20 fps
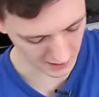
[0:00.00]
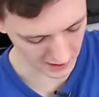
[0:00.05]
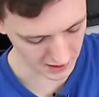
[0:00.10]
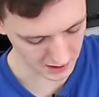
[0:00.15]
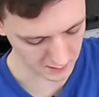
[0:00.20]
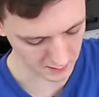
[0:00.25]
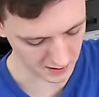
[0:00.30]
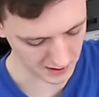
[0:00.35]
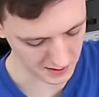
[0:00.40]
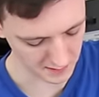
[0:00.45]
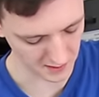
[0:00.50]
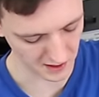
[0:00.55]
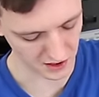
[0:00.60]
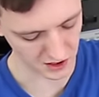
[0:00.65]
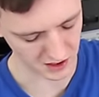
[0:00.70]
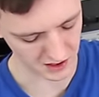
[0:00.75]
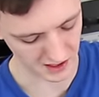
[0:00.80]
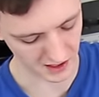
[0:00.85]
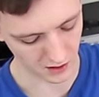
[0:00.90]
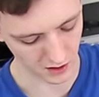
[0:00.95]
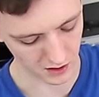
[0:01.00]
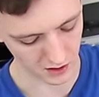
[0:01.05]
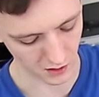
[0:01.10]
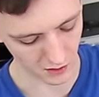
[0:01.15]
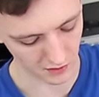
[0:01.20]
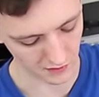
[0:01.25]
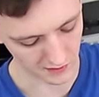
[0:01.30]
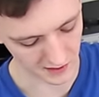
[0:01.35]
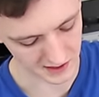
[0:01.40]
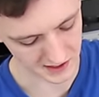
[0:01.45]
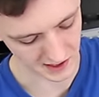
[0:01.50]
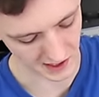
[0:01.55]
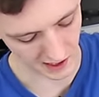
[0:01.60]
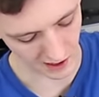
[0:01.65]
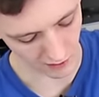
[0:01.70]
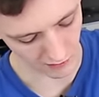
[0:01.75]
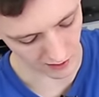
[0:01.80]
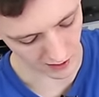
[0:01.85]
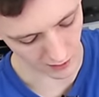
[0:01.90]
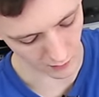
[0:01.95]
three and a half inch, dri uh, two and a
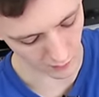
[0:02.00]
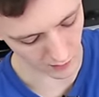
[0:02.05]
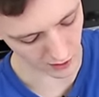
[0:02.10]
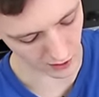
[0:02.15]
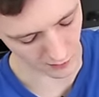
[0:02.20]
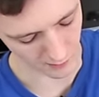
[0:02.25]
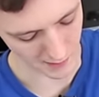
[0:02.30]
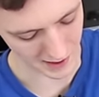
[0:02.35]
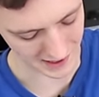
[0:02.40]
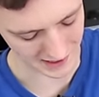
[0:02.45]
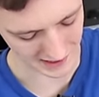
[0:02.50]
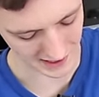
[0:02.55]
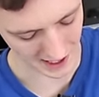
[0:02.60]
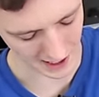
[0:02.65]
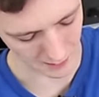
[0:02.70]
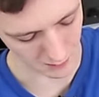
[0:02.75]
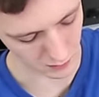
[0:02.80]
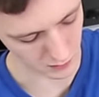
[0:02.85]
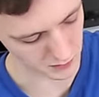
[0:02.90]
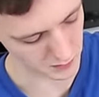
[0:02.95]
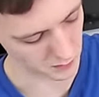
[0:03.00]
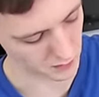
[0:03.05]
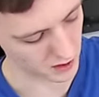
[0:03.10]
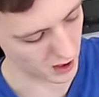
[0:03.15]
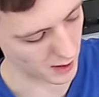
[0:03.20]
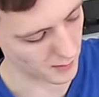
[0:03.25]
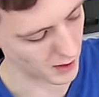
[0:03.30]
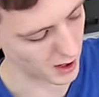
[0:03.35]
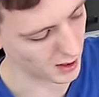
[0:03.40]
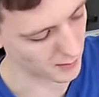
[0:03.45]
half inch drives in the back,